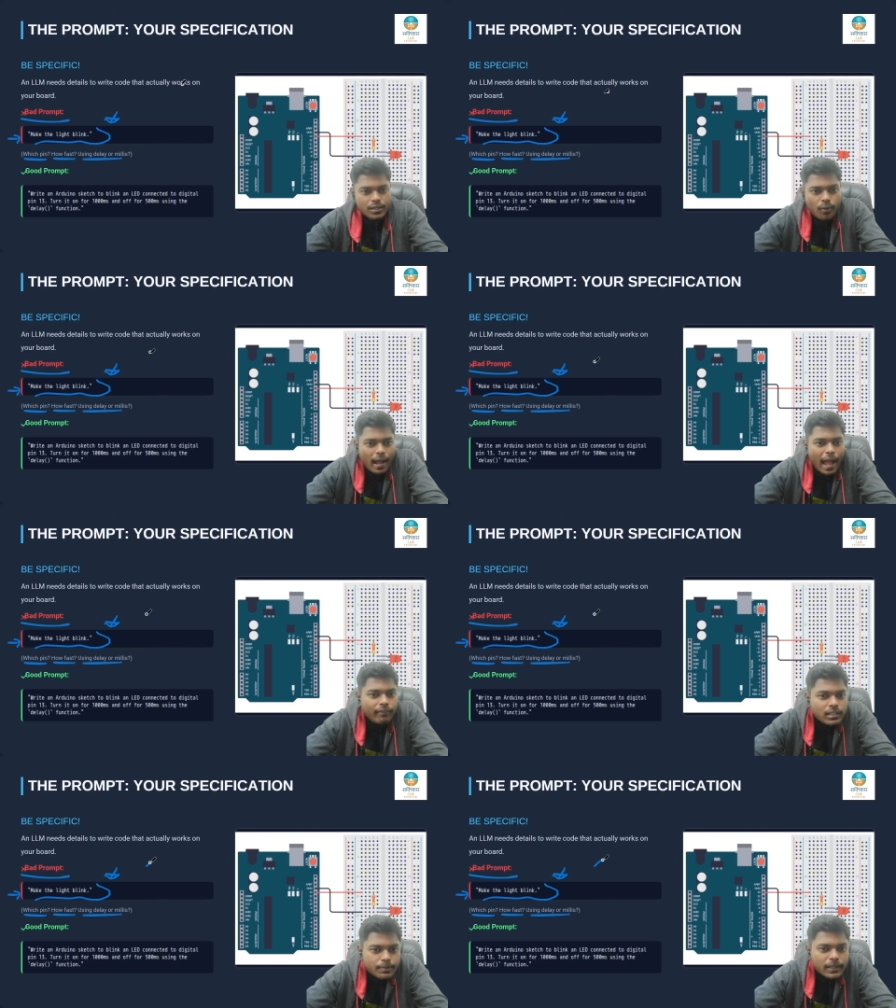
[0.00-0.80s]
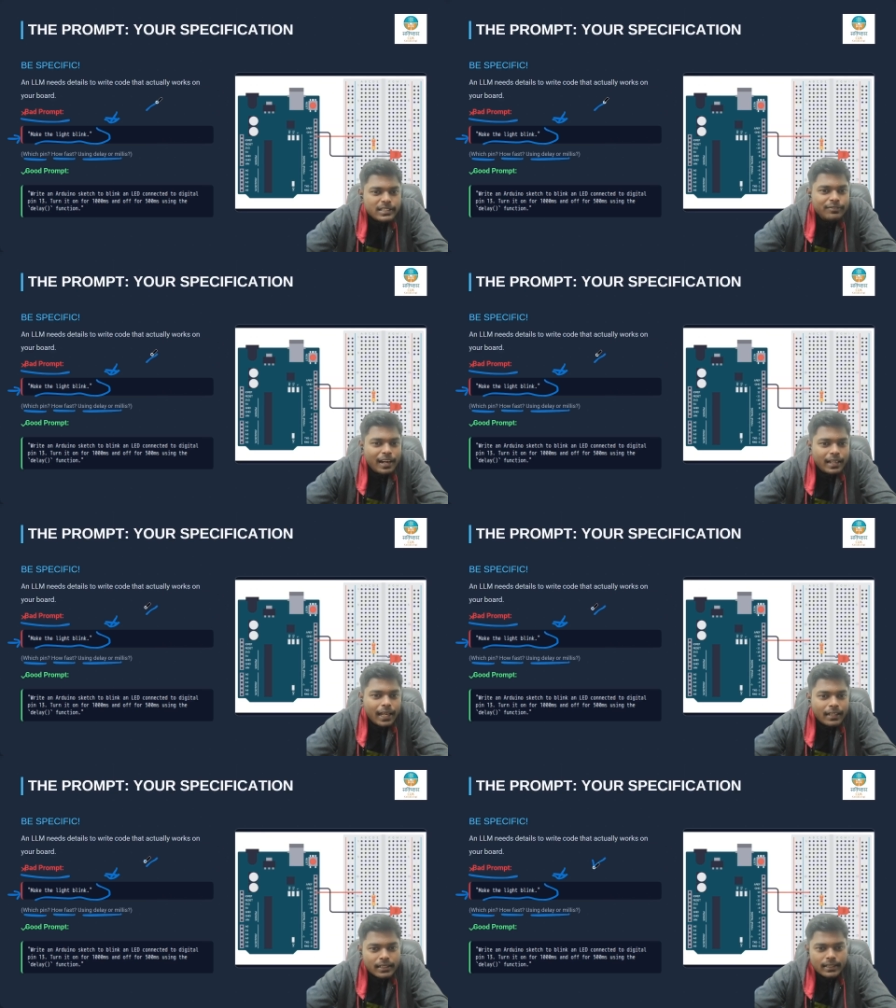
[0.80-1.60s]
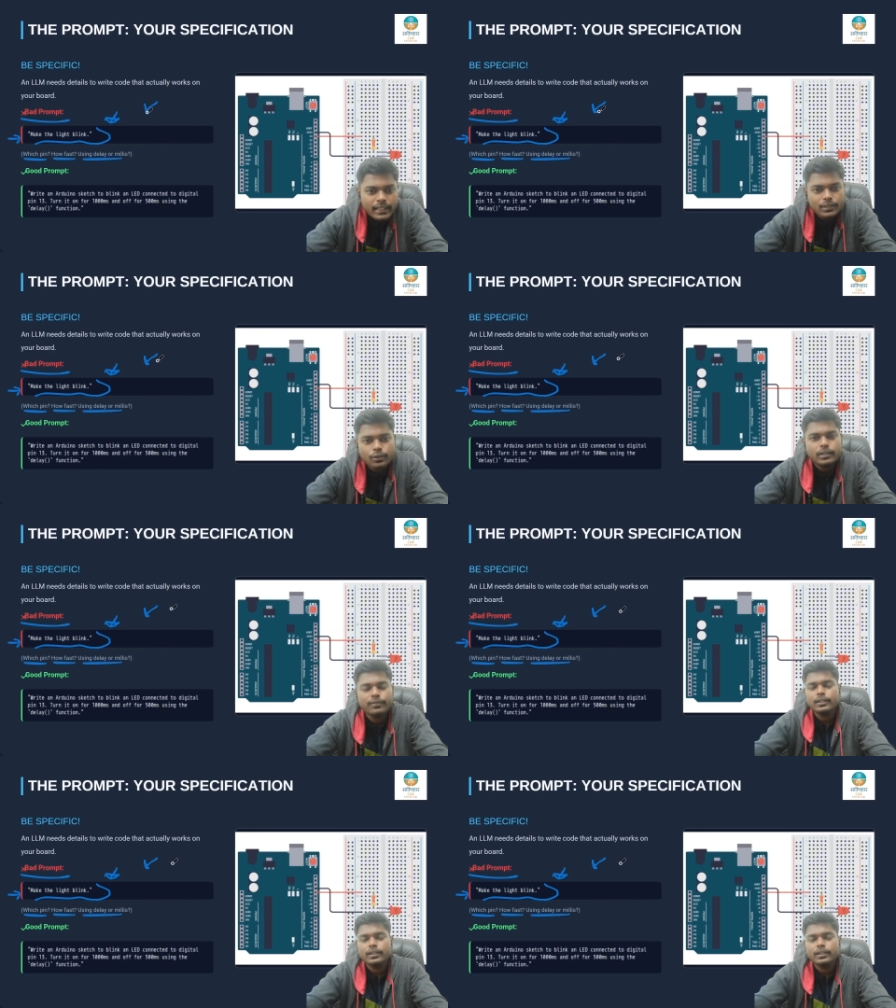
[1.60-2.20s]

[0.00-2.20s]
You haven't specified anything, so